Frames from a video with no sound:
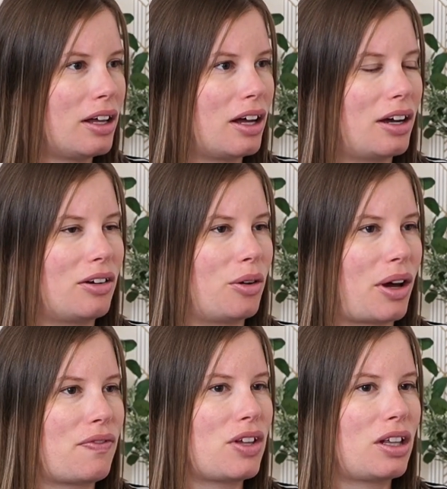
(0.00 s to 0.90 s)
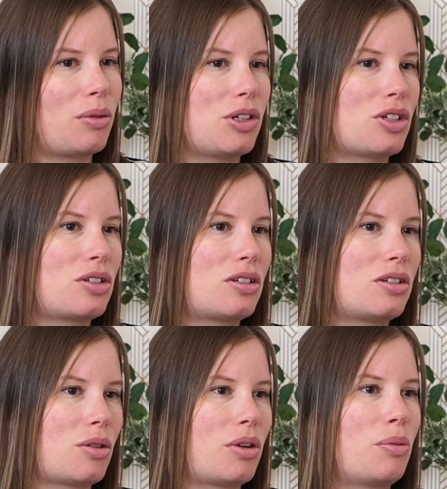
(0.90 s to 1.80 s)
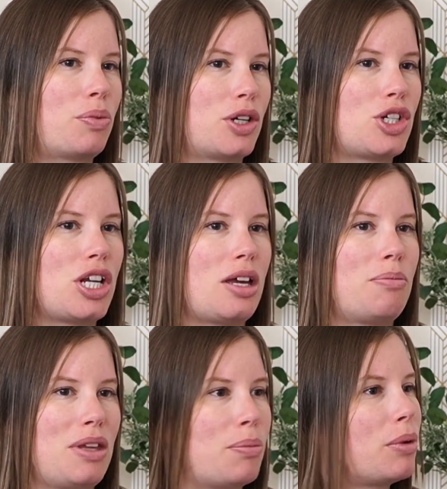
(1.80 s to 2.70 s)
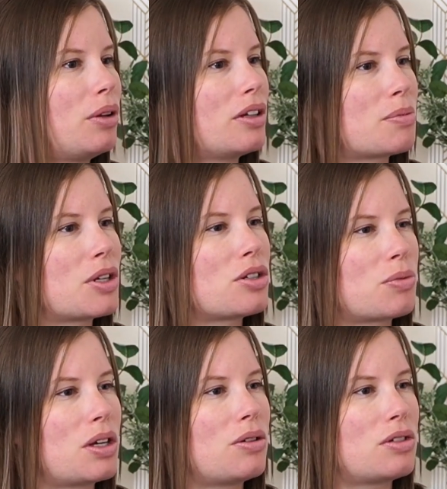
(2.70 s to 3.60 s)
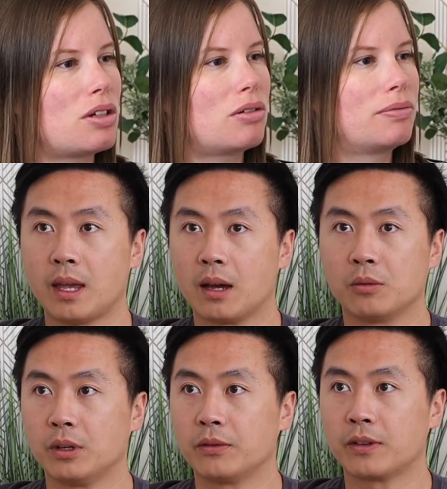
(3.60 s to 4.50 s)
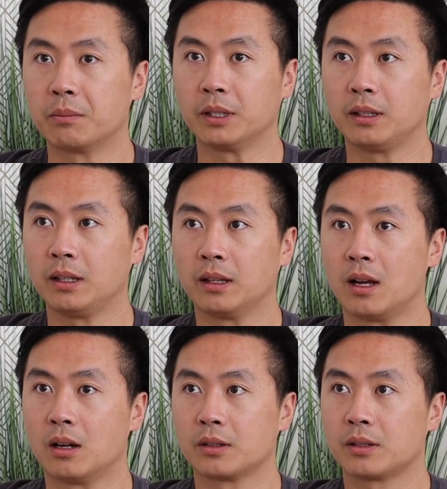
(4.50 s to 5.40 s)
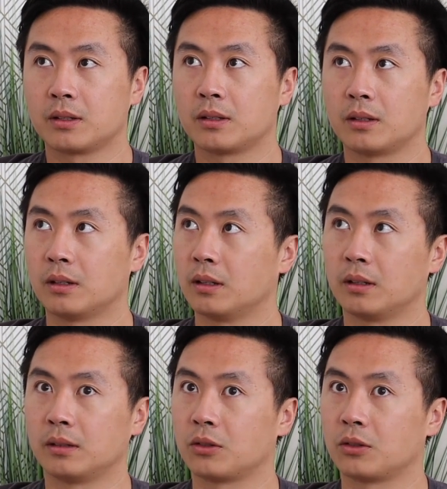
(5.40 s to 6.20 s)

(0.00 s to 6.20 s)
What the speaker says: I don't know. I feel like we just don't appreciate people as much as we used to. Yeah, we've completely lost I